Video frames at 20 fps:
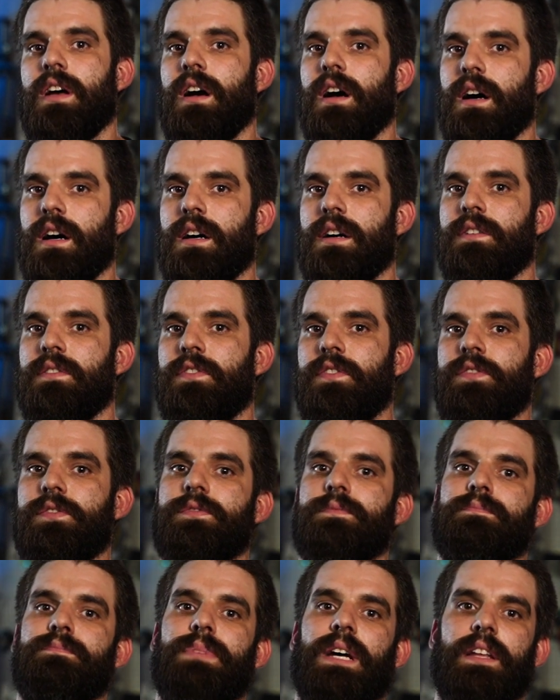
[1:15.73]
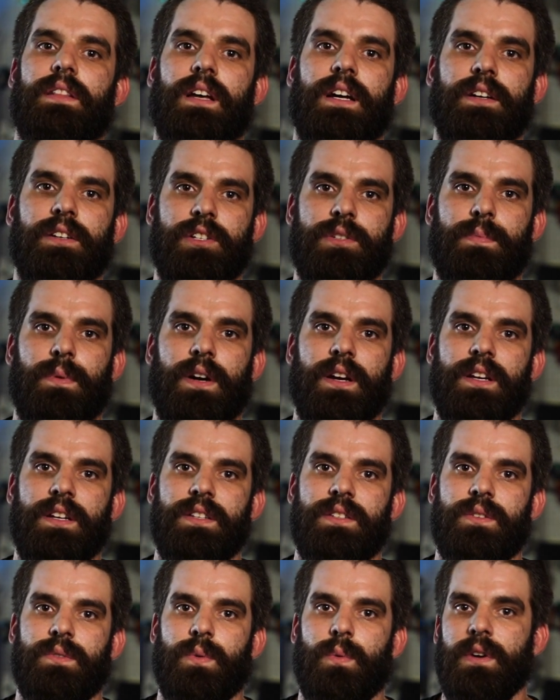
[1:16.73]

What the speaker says: of bed liner sprays.